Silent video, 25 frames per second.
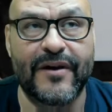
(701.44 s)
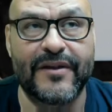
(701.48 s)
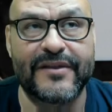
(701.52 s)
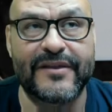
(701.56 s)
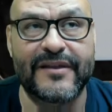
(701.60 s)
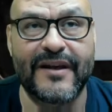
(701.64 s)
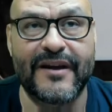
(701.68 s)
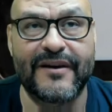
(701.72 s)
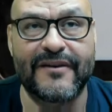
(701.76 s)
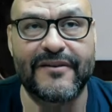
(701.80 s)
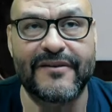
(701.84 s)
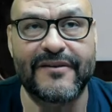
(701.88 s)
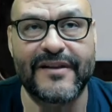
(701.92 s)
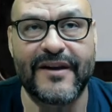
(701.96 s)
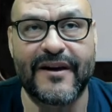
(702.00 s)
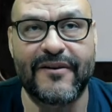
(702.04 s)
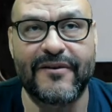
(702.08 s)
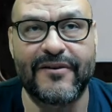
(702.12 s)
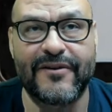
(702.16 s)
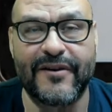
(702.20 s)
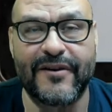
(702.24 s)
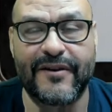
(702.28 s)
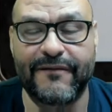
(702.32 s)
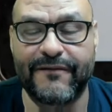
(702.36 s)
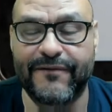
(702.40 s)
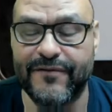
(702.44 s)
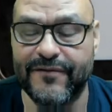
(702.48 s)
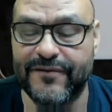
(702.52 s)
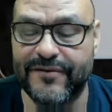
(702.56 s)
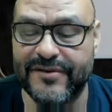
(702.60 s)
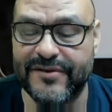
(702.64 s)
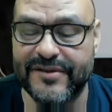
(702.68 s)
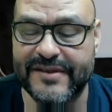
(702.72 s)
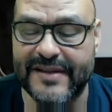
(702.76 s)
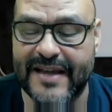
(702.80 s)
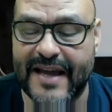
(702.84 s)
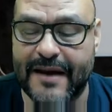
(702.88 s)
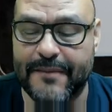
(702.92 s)
there that are looking for
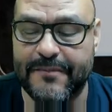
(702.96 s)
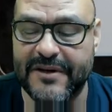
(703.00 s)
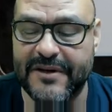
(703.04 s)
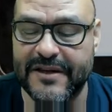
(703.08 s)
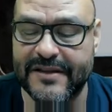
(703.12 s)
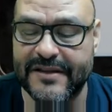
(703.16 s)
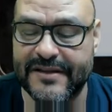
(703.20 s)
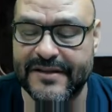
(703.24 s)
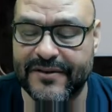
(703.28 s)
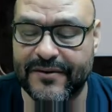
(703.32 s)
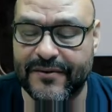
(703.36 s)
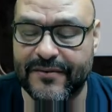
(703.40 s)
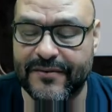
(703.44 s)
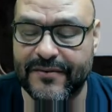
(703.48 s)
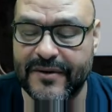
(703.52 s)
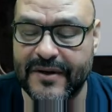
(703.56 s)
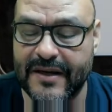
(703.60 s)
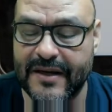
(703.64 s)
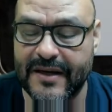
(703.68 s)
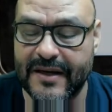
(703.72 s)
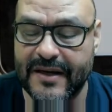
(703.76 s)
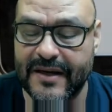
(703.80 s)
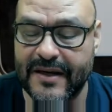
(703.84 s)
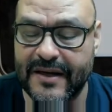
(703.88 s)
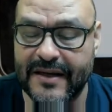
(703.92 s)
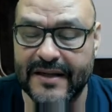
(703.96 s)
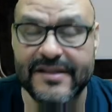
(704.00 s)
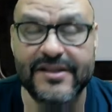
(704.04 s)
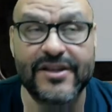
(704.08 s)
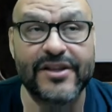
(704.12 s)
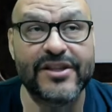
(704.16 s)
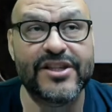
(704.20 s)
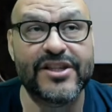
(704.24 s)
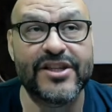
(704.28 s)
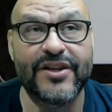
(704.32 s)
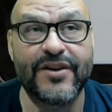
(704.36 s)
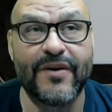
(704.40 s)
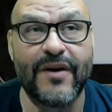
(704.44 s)
those tablets. So let's
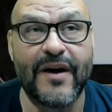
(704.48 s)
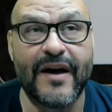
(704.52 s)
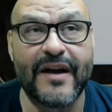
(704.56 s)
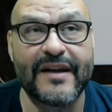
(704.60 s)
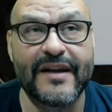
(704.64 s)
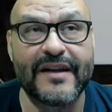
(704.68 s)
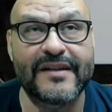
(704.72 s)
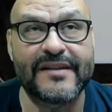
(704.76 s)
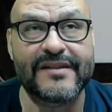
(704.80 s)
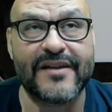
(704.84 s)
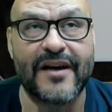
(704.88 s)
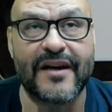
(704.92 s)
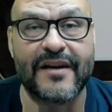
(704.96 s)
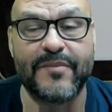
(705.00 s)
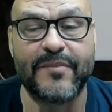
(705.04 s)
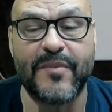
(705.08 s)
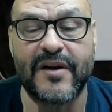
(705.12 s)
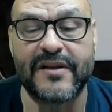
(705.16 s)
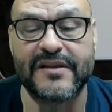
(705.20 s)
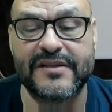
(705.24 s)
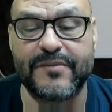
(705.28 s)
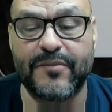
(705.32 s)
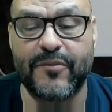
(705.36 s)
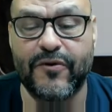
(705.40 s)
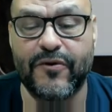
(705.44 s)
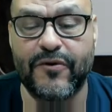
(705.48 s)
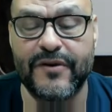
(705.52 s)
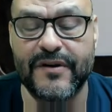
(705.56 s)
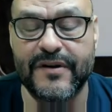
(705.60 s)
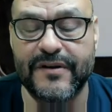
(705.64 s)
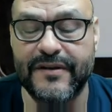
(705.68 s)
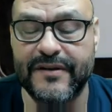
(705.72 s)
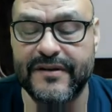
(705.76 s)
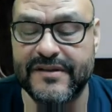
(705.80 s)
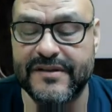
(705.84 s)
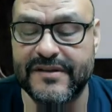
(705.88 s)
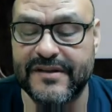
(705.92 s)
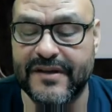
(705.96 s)
continue on and talk about some more of
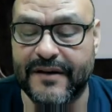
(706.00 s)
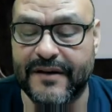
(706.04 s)
the stuff.